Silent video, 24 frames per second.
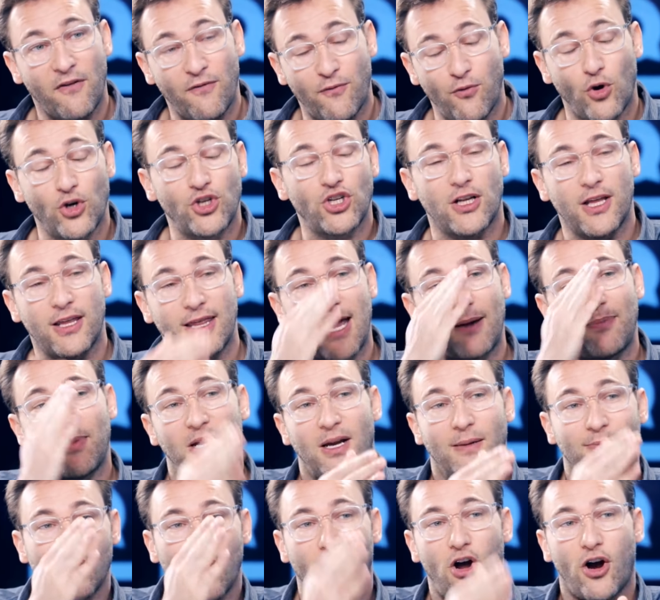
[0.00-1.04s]
Unfortunately, that
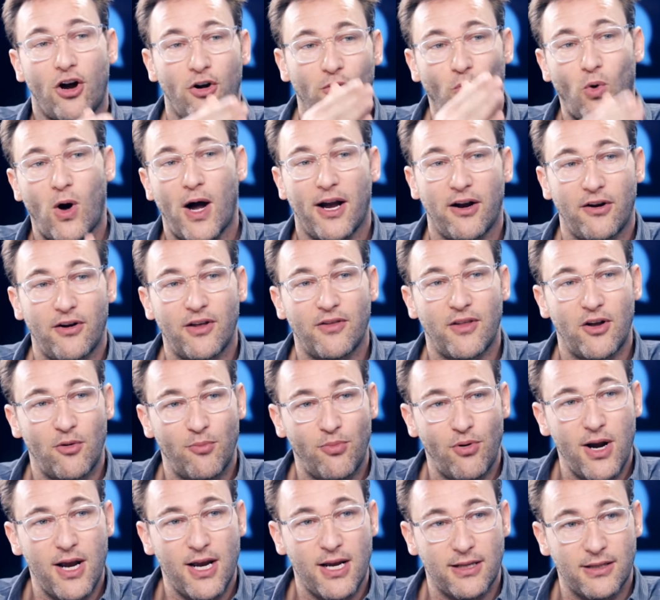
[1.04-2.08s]
becomes hardwired in their
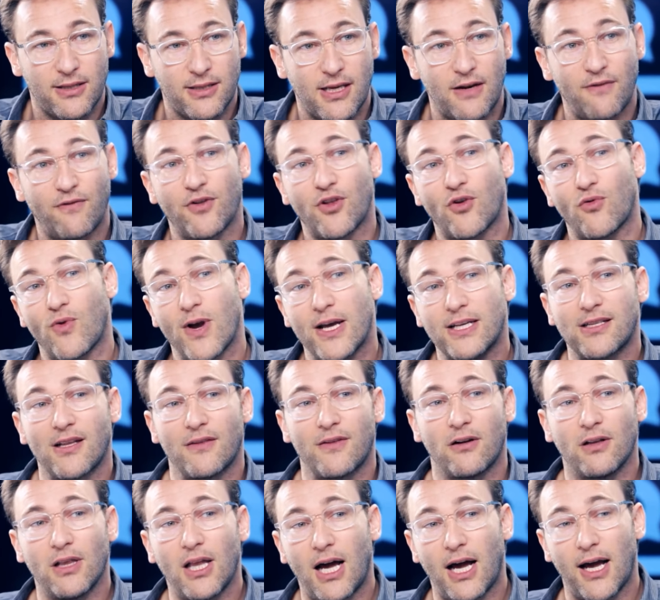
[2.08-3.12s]
brains, and for the rest of
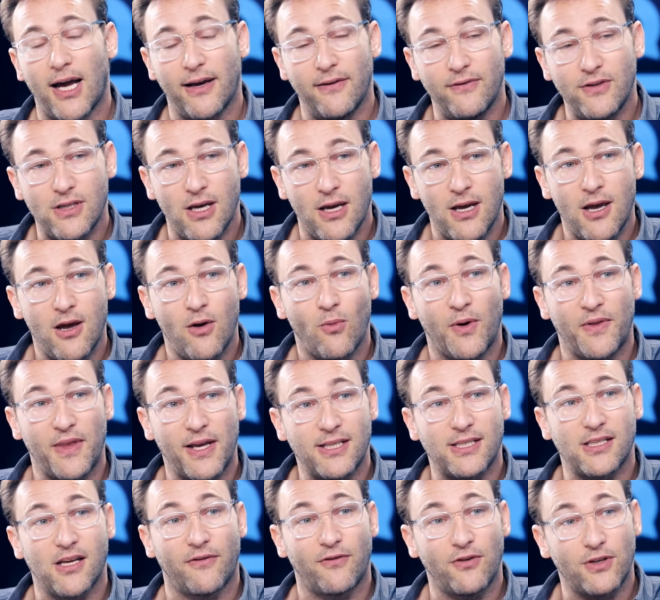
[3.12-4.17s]
their lives, when they
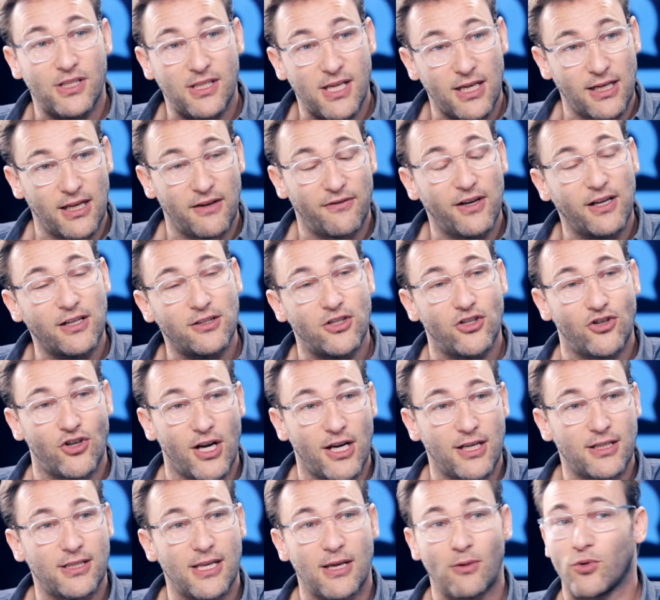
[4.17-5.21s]
suffer significant
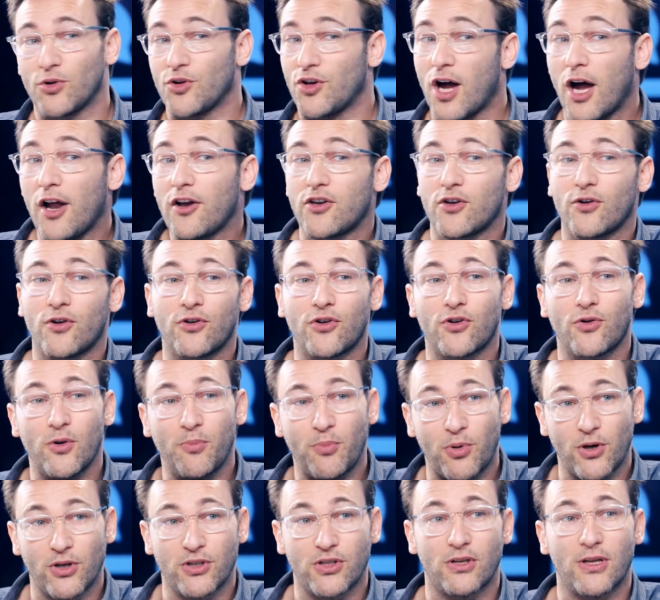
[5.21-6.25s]
stress, they will not turn to a
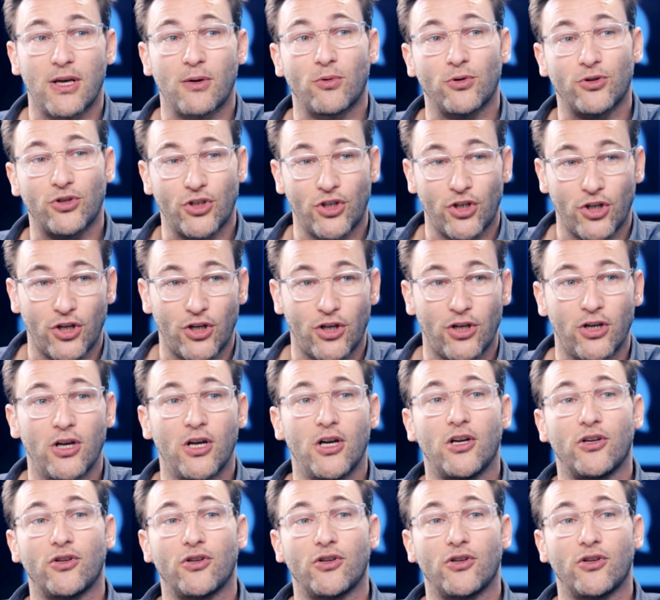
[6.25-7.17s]
person, they will turn